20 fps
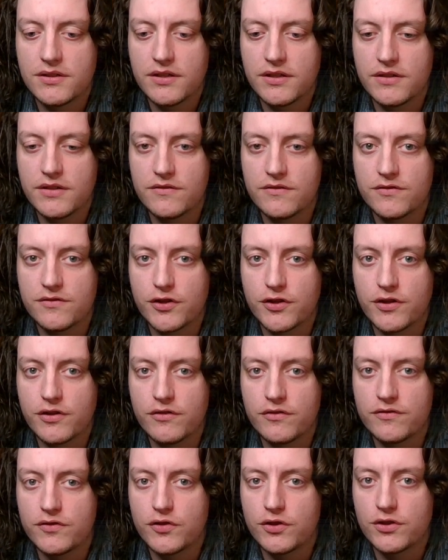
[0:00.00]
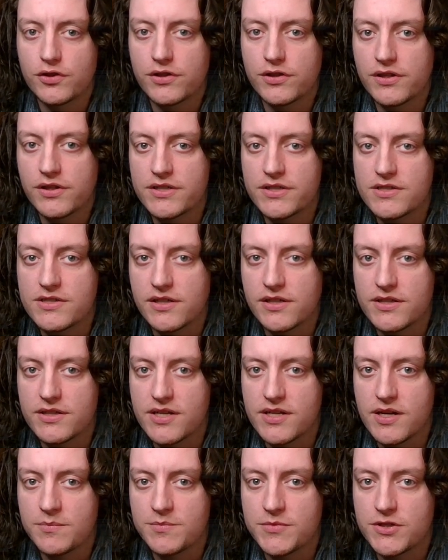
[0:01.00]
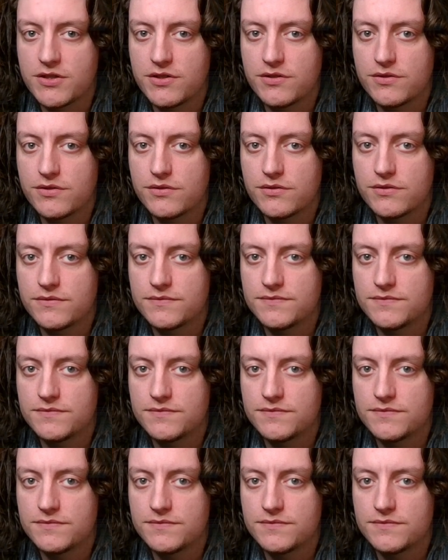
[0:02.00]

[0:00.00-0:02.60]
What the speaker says: Inferno 4, let's look at the top two.